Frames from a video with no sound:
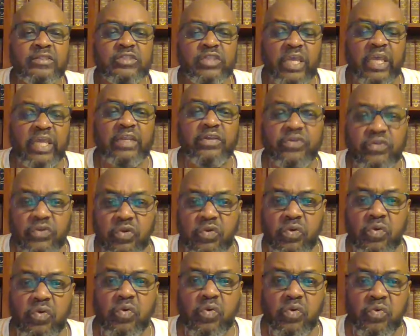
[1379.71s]

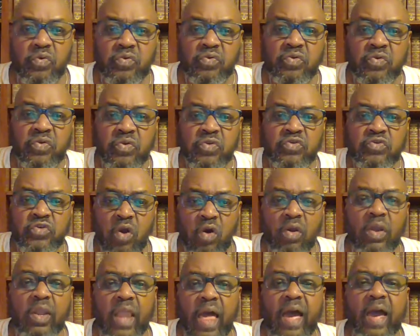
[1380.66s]
into
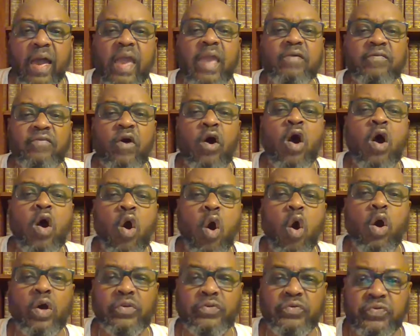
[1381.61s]
your life
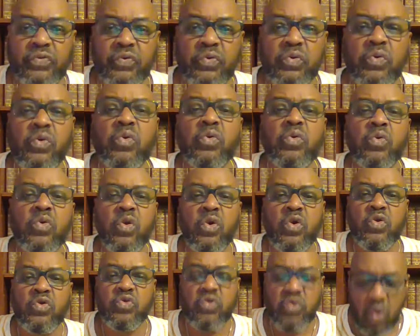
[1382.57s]
or into
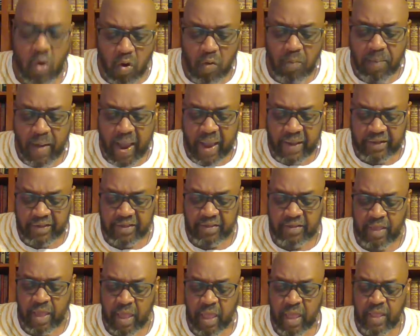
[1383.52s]
your body
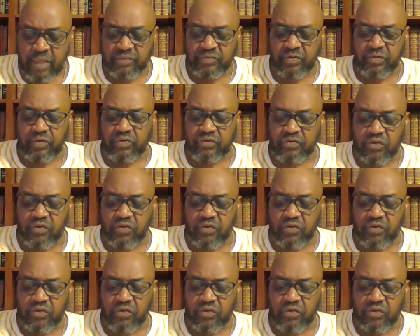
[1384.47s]
so that